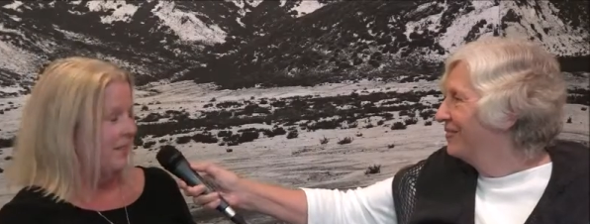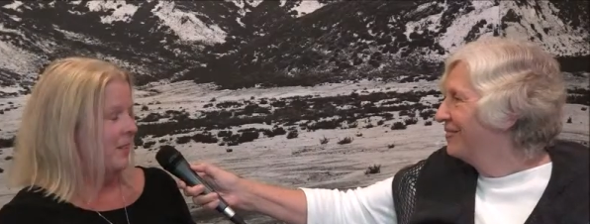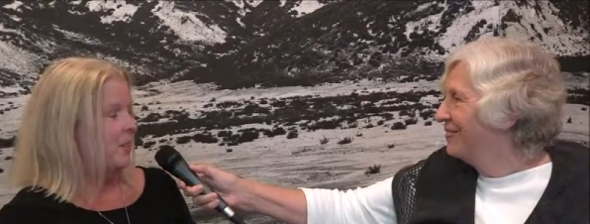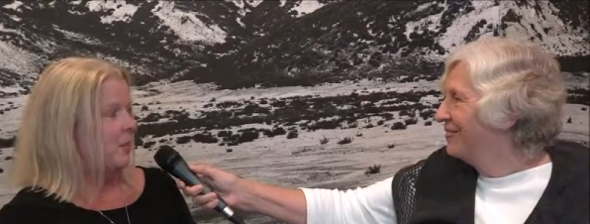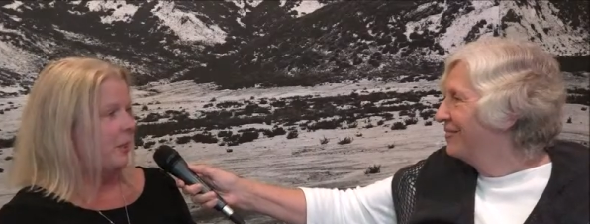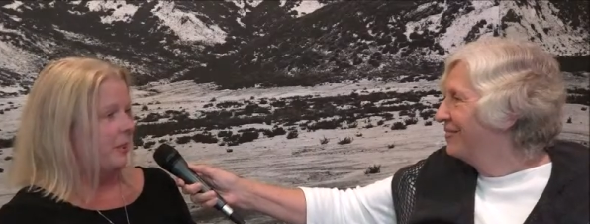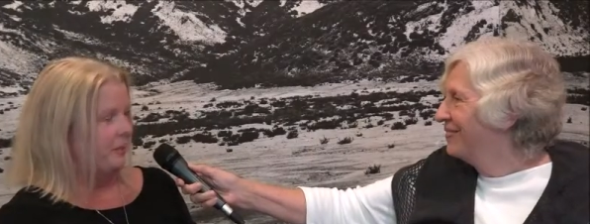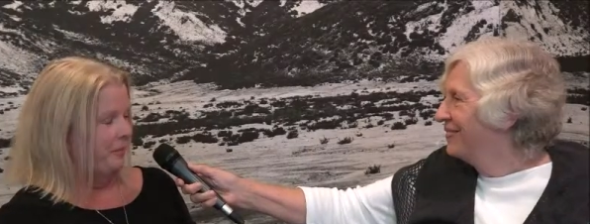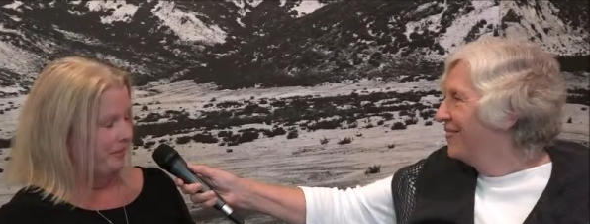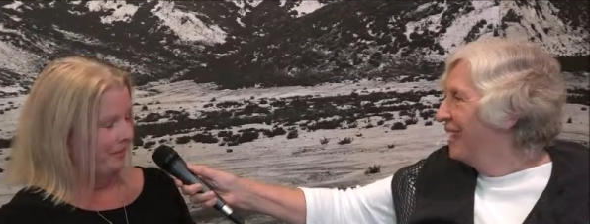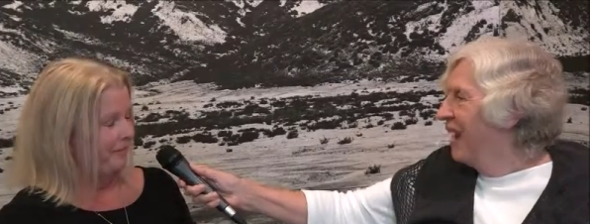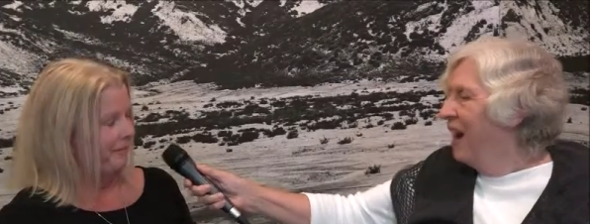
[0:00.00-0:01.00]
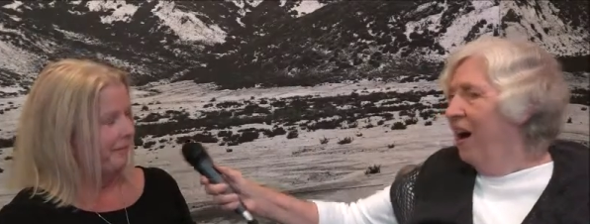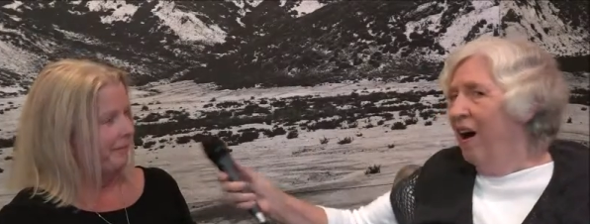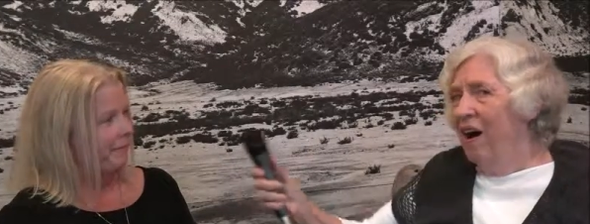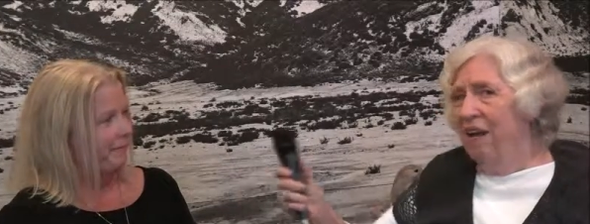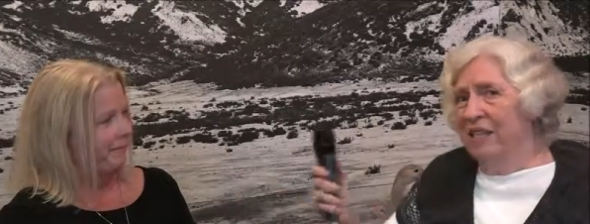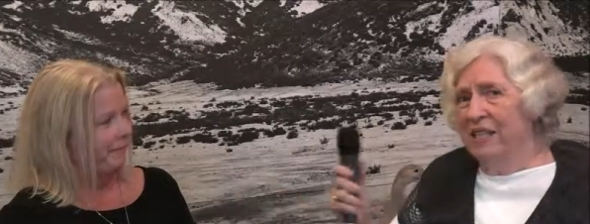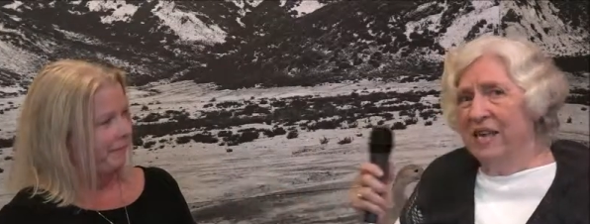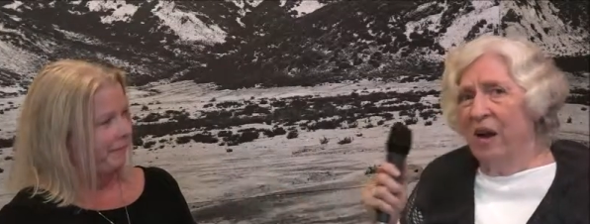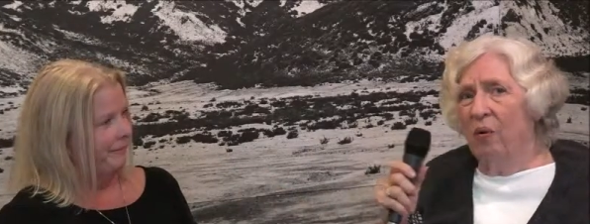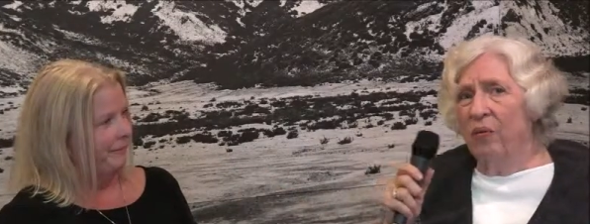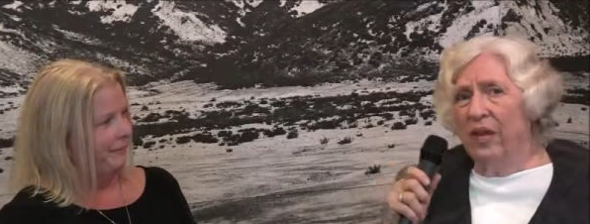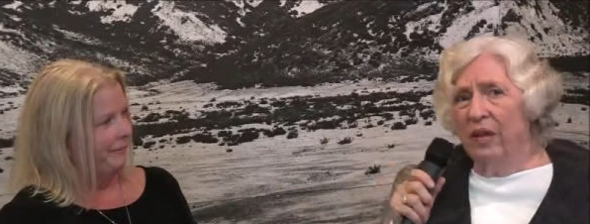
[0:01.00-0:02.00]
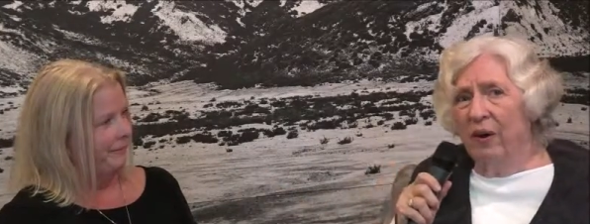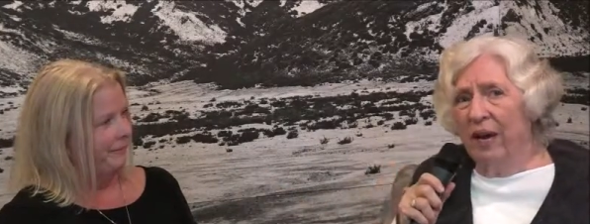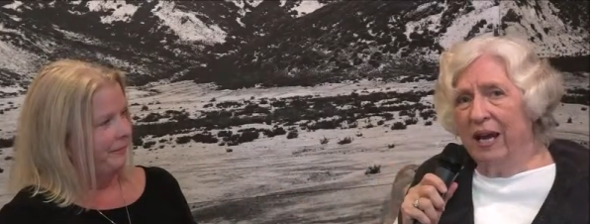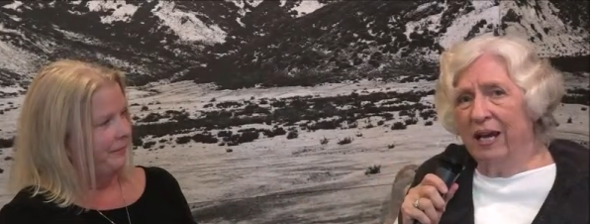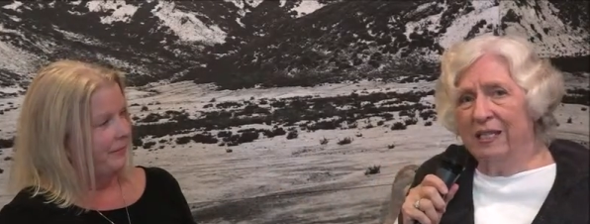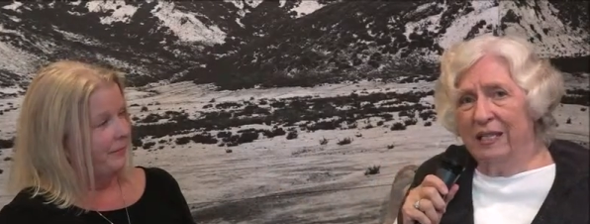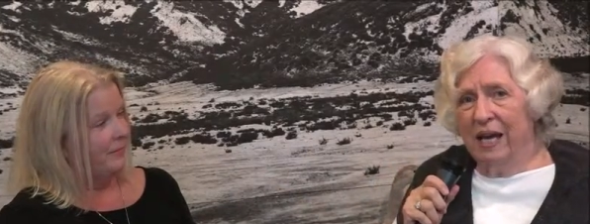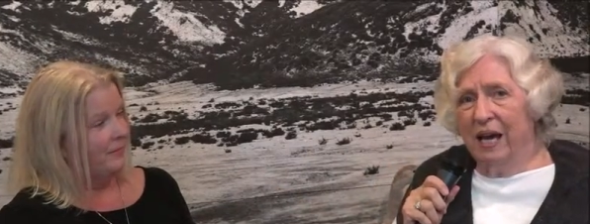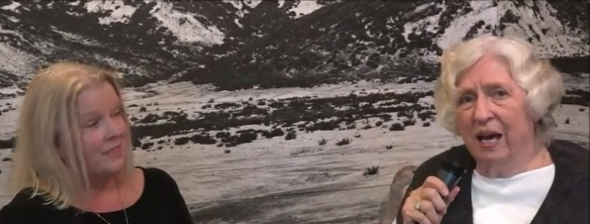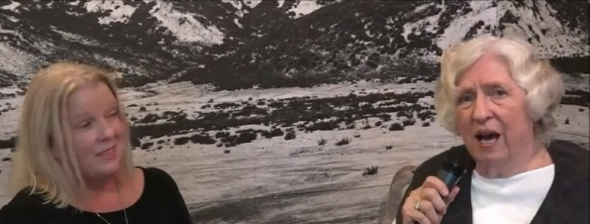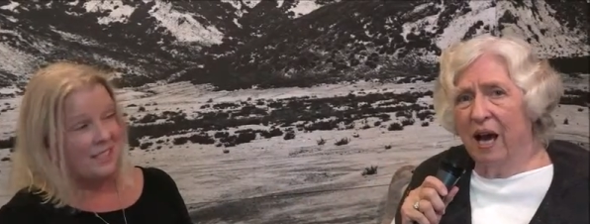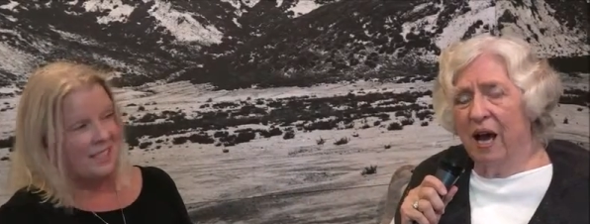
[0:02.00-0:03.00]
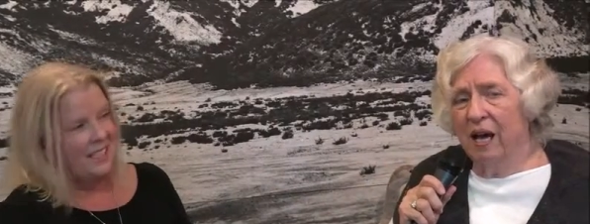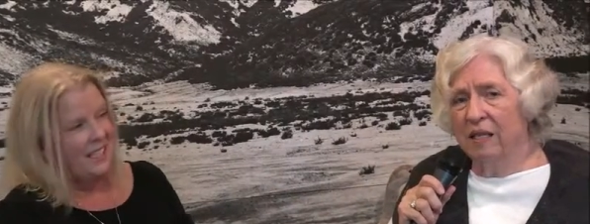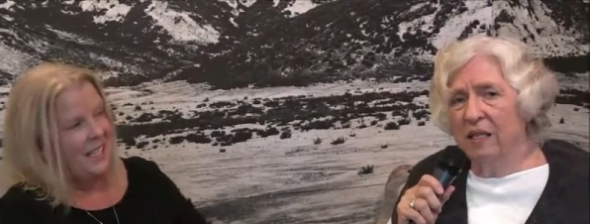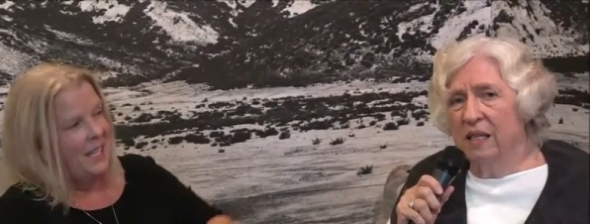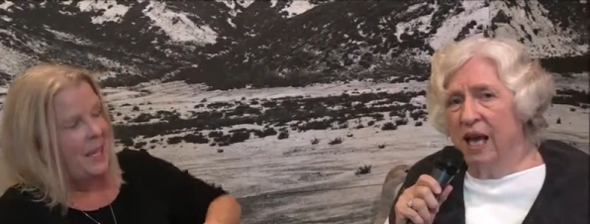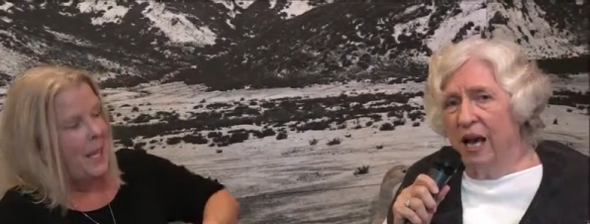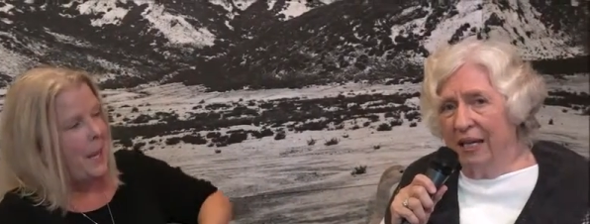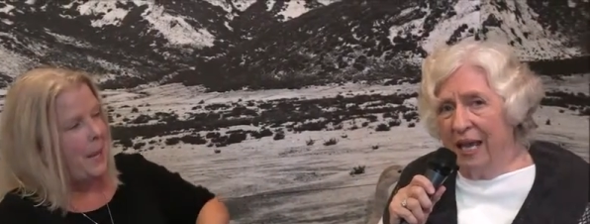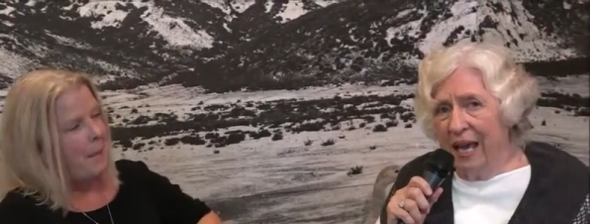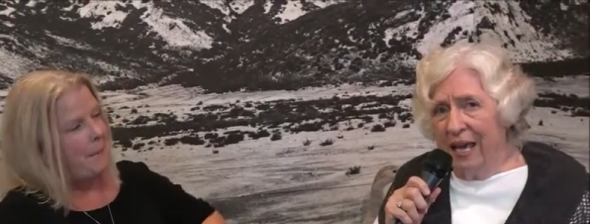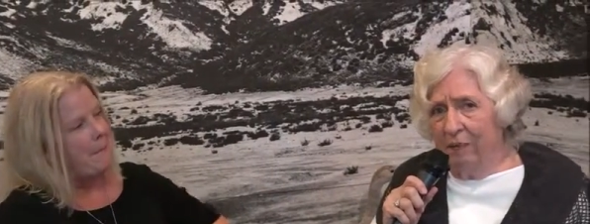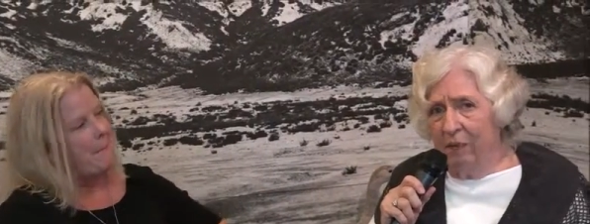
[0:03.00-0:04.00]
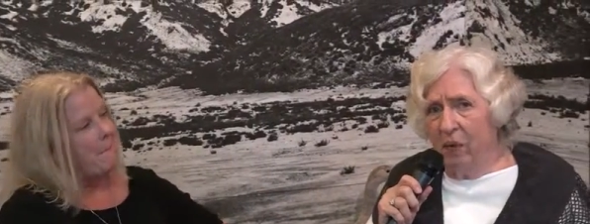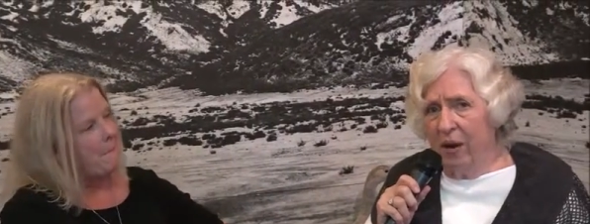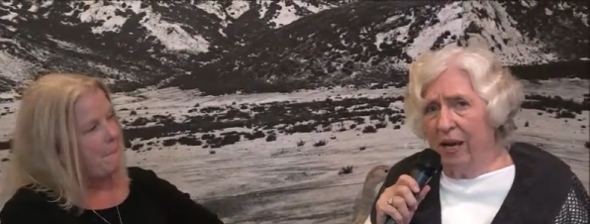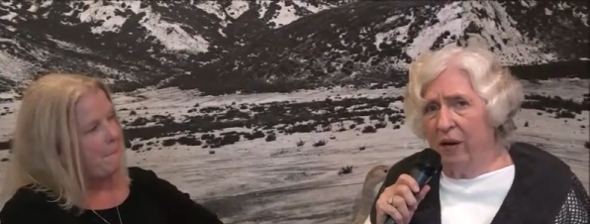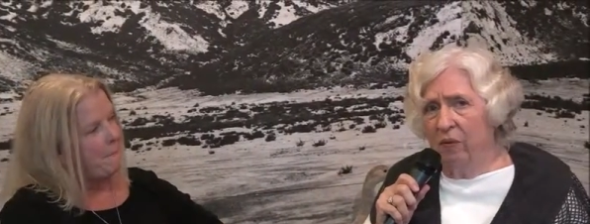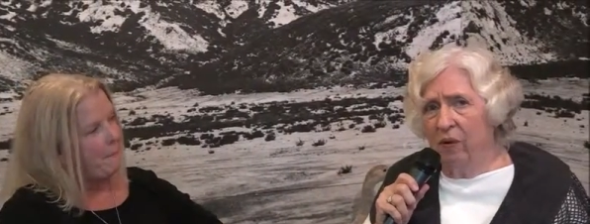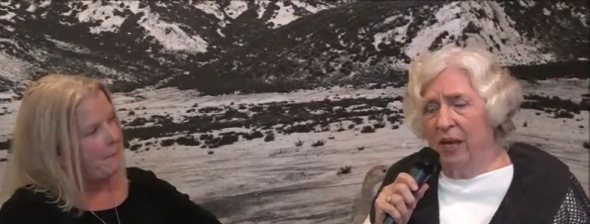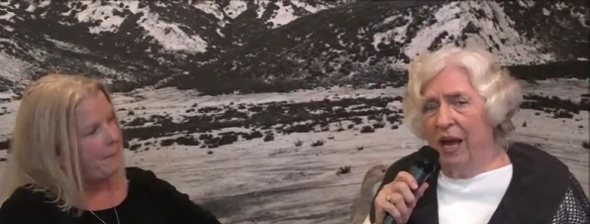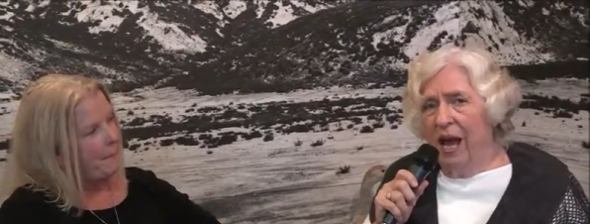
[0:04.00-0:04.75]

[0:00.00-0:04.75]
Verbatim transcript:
Speaker 1: that's true. Also, there is a, a, a, campground